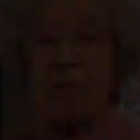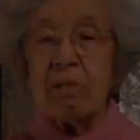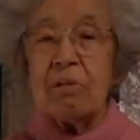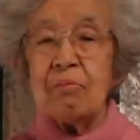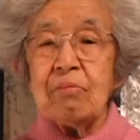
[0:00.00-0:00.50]

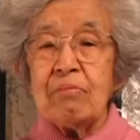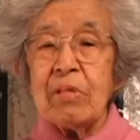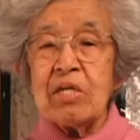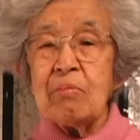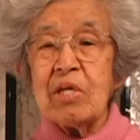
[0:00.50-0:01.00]
My
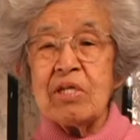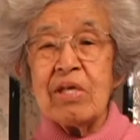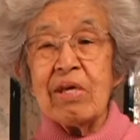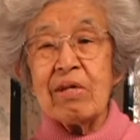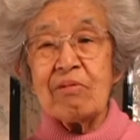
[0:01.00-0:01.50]
dad's
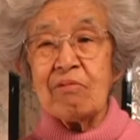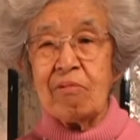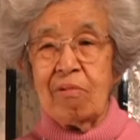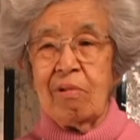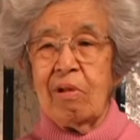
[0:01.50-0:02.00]

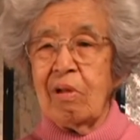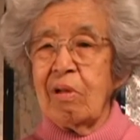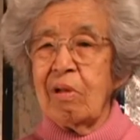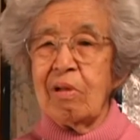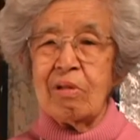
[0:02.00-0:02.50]

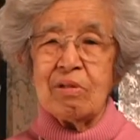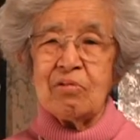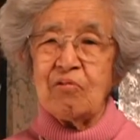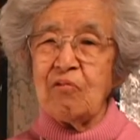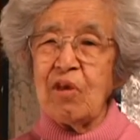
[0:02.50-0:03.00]

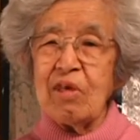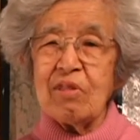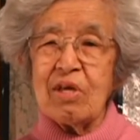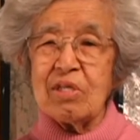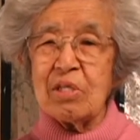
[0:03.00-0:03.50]
faith, I
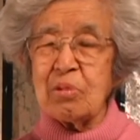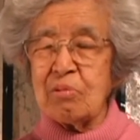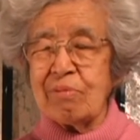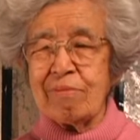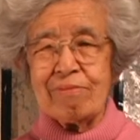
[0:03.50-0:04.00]
just
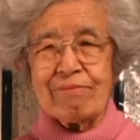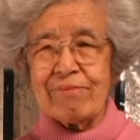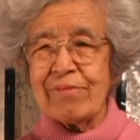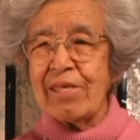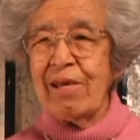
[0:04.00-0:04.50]

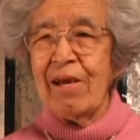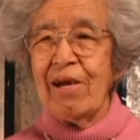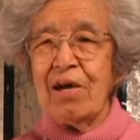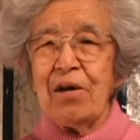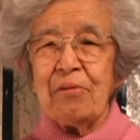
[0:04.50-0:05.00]

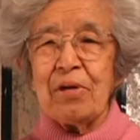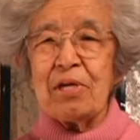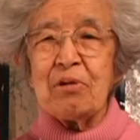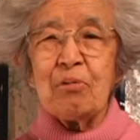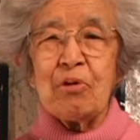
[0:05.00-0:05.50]
wondered where
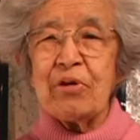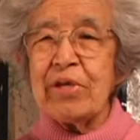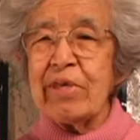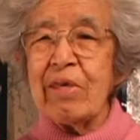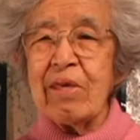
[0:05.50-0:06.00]
he
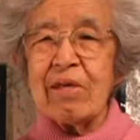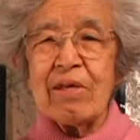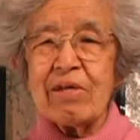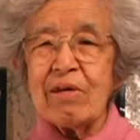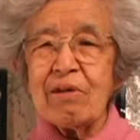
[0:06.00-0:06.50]
got
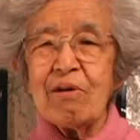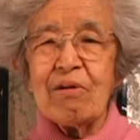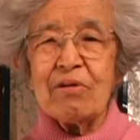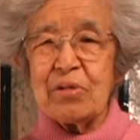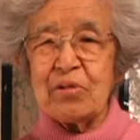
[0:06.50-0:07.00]
all his
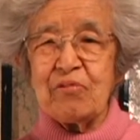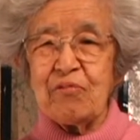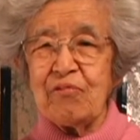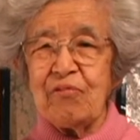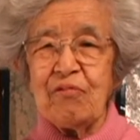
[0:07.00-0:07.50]

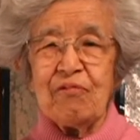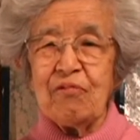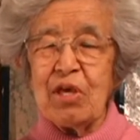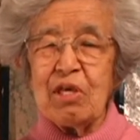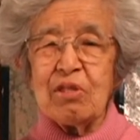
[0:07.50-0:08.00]
faith.
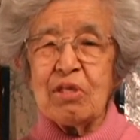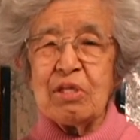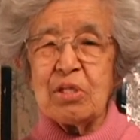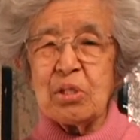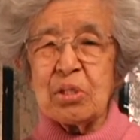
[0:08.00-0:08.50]
He just
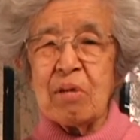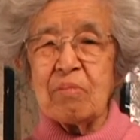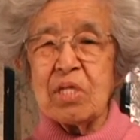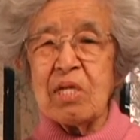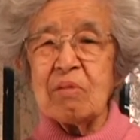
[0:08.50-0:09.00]
kept telling
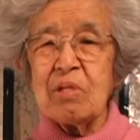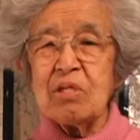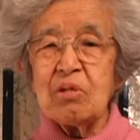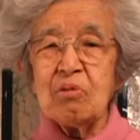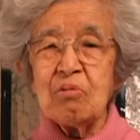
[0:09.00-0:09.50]
me, don't
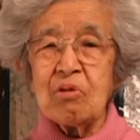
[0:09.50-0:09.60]
worry,